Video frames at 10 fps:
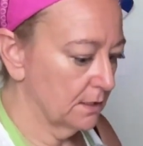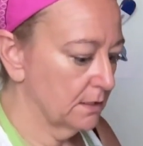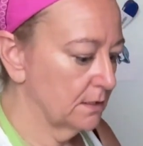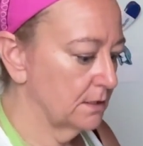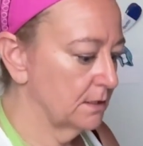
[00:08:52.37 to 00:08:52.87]

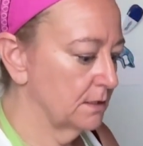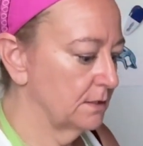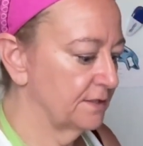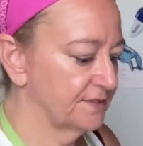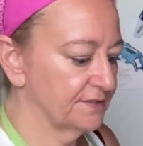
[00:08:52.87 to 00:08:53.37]

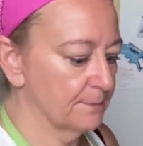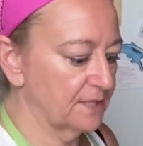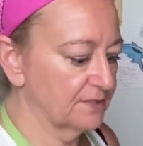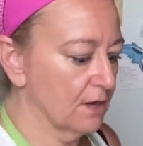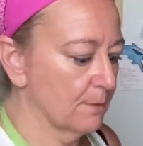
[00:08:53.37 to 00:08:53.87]
And this is
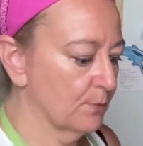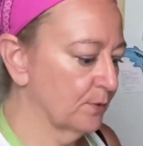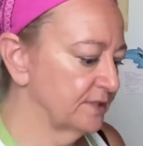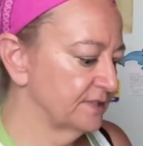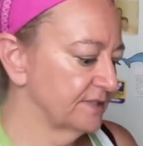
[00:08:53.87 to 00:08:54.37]
my top
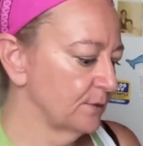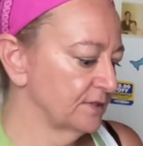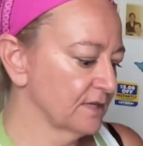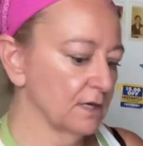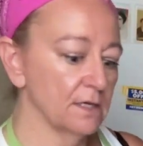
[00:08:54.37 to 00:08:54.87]
one. So
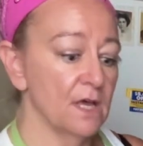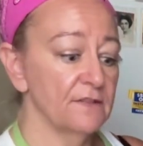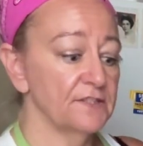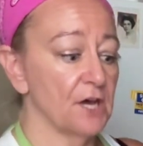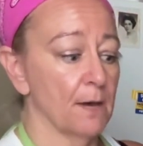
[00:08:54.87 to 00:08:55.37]
it's got
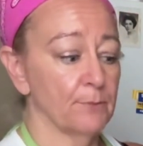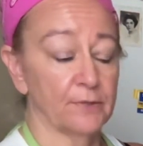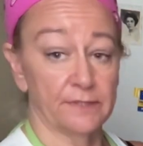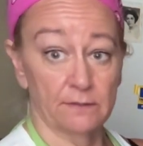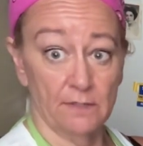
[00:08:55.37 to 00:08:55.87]
the top
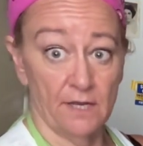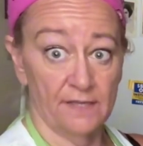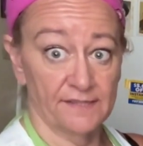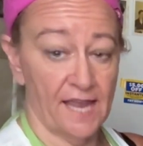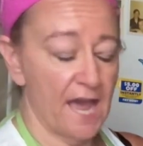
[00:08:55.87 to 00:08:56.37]
one
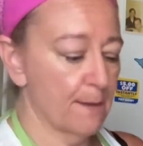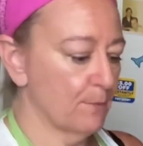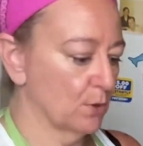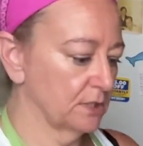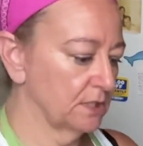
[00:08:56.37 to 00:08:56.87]
has a cap
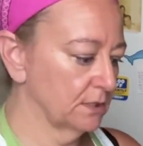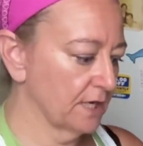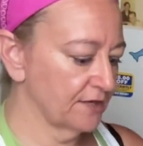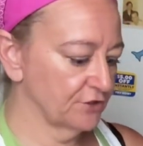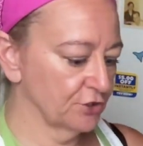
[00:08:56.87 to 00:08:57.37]
on it in
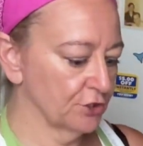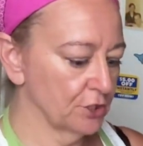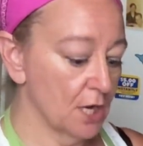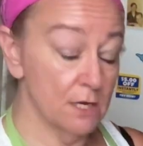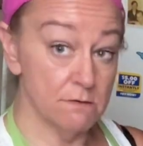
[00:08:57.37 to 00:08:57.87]
case you're
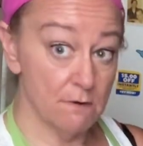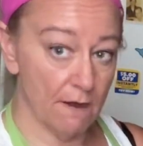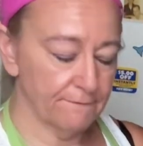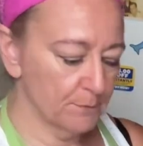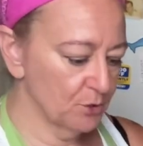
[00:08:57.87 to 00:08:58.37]

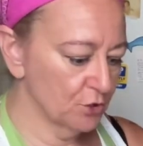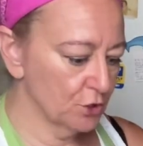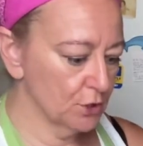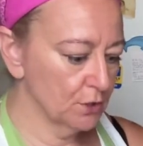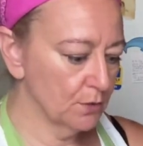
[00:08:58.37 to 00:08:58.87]
not
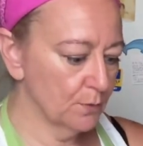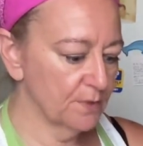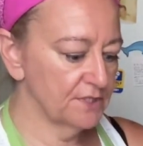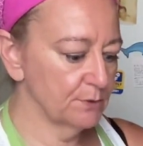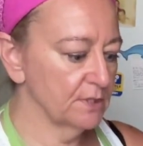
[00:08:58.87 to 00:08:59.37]
familiar
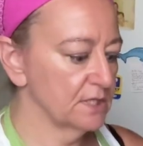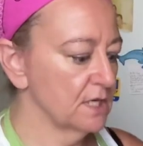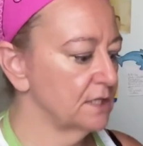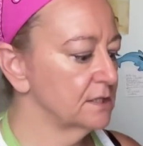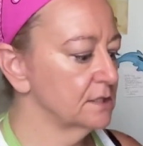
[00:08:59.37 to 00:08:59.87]
with doing
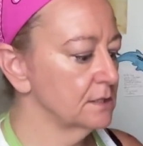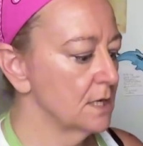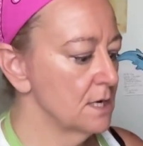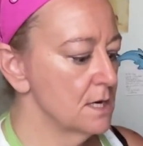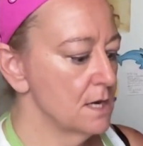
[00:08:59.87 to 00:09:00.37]
this.
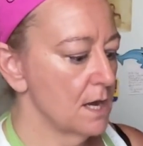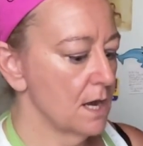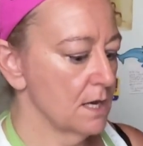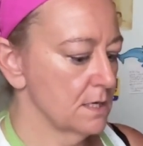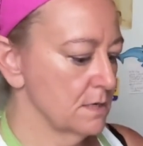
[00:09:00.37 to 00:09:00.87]

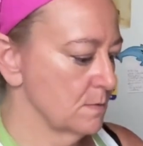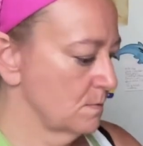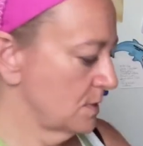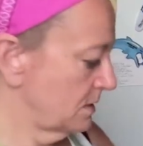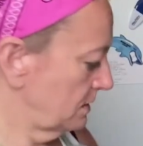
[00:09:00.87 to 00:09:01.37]
So
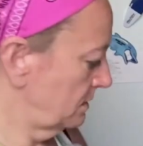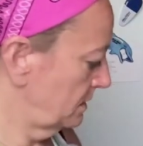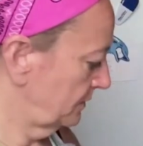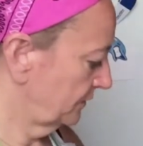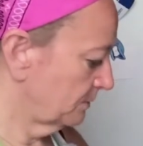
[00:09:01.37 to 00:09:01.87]

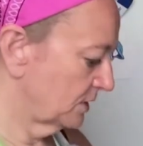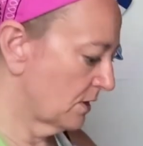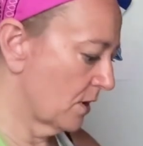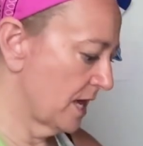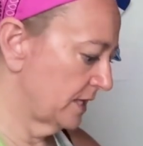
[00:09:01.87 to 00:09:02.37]
I'm going to
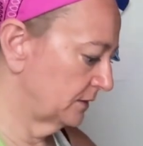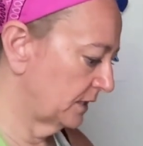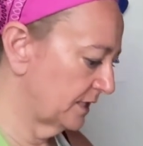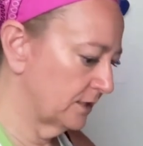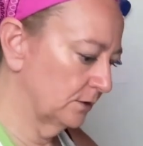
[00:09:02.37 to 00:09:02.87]
go ahead
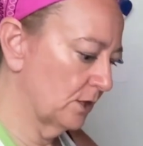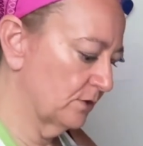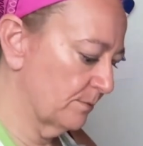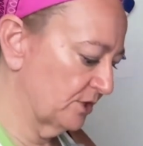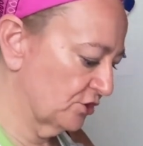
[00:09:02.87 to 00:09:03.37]
and load
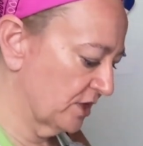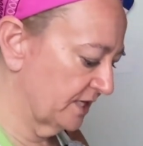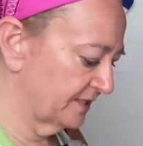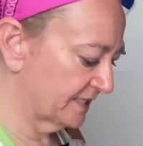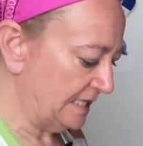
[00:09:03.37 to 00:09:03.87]
up my
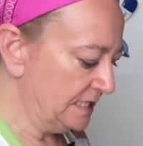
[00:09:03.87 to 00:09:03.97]
trays.